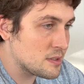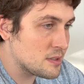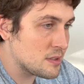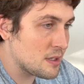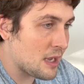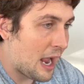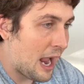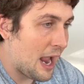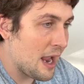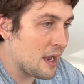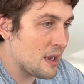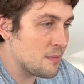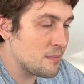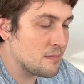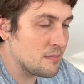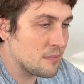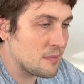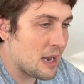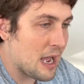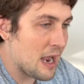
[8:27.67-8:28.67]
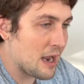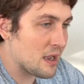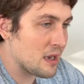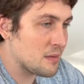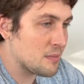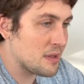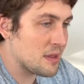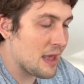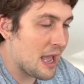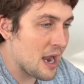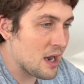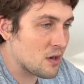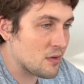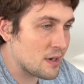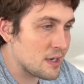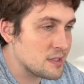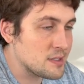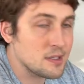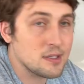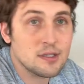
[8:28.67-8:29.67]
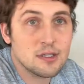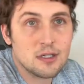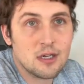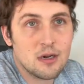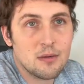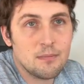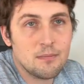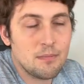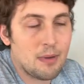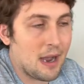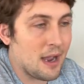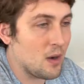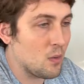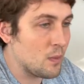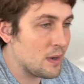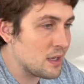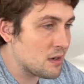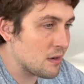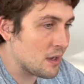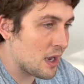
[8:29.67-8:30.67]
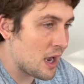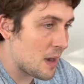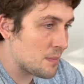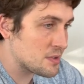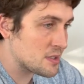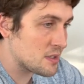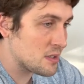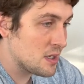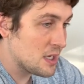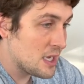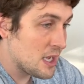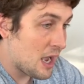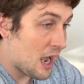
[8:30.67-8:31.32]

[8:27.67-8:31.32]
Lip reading: I'm not going to be that crazy and just going to buy a weekly option.